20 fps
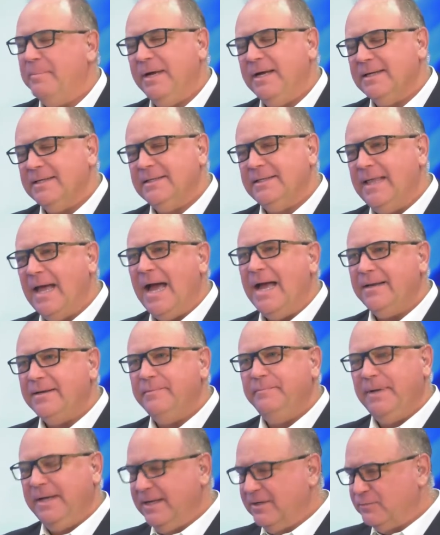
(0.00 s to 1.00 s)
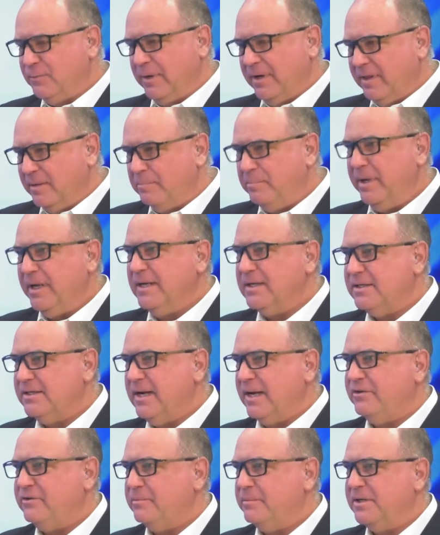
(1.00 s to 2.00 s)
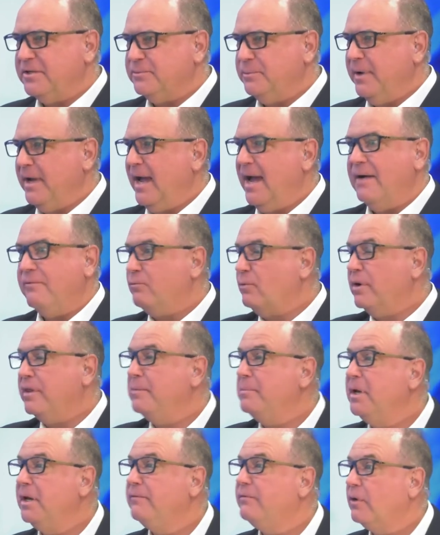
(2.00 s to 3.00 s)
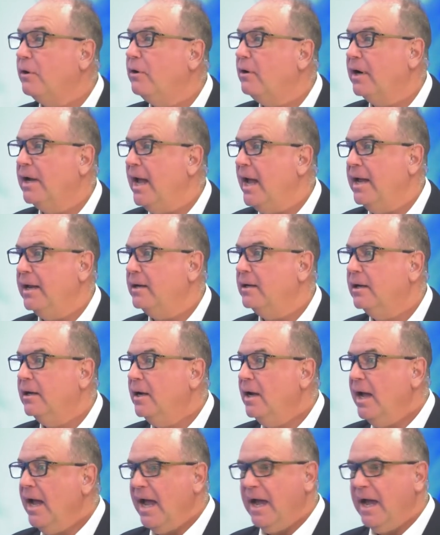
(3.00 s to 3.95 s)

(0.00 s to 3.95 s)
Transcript: Because that to me is one of the biggest detriments we have. We're in the middle of a hurricane yeah.